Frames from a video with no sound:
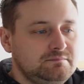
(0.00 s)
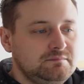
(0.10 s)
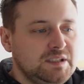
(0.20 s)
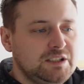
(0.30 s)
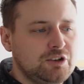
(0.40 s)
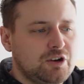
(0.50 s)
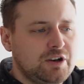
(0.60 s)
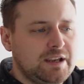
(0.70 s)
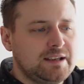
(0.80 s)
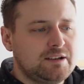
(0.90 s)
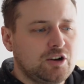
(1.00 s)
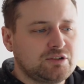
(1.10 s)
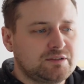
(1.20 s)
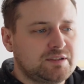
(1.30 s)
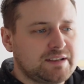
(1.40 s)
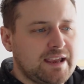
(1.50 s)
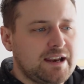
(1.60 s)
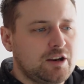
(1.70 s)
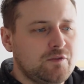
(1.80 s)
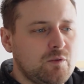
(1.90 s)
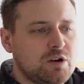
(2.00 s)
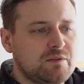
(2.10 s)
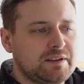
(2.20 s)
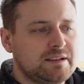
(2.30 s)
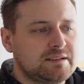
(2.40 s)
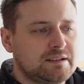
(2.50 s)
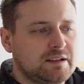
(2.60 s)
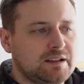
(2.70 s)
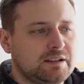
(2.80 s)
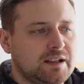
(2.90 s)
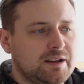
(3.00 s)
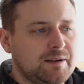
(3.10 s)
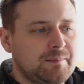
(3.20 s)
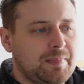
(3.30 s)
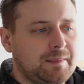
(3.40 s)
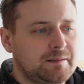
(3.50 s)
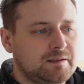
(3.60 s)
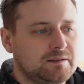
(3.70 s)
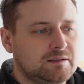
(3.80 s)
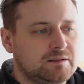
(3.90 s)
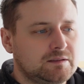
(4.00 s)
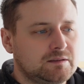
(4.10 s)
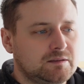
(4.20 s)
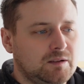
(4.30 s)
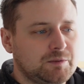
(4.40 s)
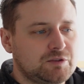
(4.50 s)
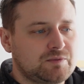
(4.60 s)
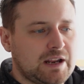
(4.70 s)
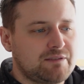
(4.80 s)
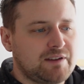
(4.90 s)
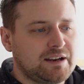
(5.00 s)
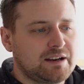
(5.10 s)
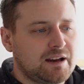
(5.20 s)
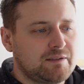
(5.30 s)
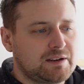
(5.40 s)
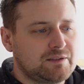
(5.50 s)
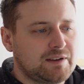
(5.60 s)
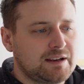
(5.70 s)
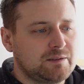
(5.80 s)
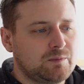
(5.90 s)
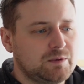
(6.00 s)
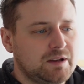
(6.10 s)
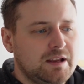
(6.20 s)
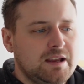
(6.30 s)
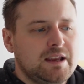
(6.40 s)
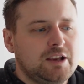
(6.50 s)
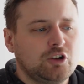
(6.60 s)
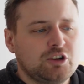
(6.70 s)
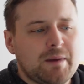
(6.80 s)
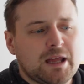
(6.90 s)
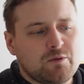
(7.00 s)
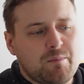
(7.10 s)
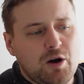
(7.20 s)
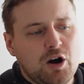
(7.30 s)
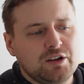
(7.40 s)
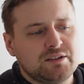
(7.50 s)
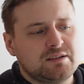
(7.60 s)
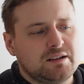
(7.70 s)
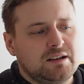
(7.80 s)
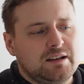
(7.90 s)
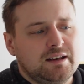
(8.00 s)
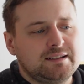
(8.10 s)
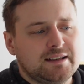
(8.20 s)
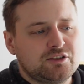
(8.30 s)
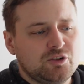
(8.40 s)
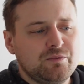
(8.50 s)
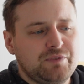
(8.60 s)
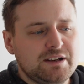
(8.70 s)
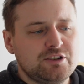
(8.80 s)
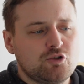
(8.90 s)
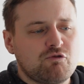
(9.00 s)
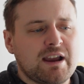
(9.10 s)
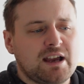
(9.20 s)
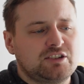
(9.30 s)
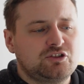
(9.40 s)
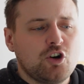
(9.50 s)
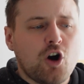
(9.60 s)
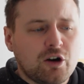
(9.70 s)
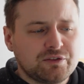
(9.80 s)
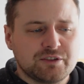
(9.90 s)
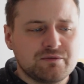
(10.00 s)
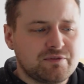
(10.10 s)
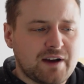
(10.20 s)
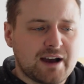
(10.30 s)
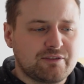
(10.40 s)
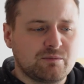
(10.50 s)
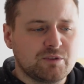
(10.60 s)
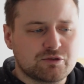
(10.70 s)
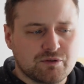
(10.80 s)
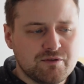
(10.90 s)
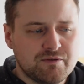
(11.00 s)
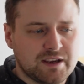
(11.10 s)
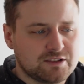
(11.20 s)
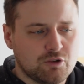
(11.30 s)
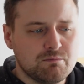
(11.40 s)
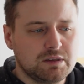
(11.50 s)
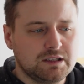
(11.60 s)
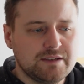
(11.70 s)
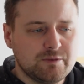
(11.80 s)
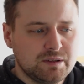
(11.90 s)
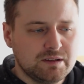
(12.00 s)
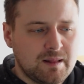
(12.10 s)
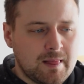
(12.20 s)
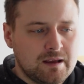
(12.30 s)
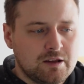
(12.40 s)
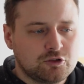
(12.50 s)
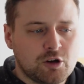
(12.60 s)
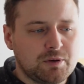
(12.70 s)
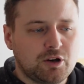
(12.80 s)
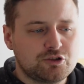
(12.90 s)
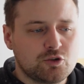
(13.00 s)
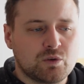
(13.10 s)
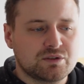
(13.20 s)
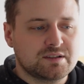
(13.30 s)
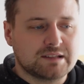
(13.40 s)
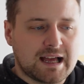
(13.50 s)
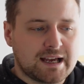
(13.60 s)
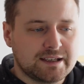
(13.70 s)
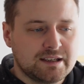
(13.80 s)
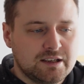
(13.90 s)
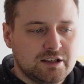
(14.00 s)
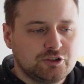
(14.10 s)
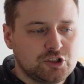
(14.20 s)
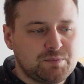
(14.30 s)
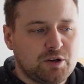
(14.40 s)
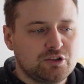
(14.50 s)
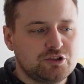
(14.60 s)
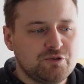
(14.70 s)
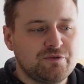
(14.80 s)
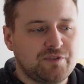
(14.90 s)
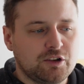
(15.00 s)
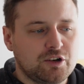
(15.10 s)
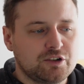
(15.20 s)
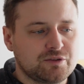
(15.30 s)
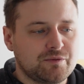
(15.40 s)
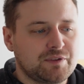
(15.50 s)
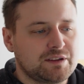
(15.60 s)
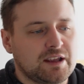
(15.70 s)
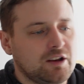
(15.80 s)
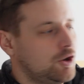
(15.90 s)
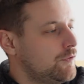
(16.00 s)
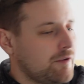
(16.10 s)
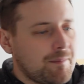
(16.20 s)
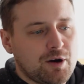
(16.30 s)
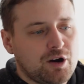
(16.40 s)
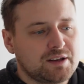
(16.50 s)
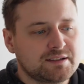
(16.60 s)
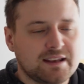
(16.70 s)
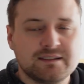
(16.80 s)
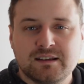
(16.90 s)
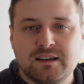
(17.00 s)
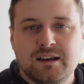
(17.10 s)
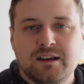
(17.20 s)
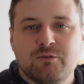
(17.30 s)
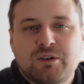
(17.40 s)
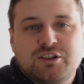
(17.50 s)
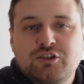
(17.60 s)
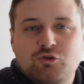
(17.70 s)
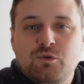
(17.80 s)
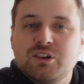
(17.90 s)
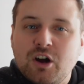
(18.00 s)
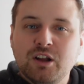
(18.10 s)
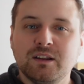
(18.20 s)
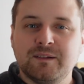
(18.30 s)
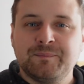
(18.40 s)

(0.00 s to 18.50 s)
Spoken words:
He goes on to say in another one of these, I'm just trying to find it now, if I can find everyone. He goes on about the reporters. He says, some things you write are so often far from the truth, it's unbelievable. Not because you want to lie, just because you follow something that another reporter says, which is true and all.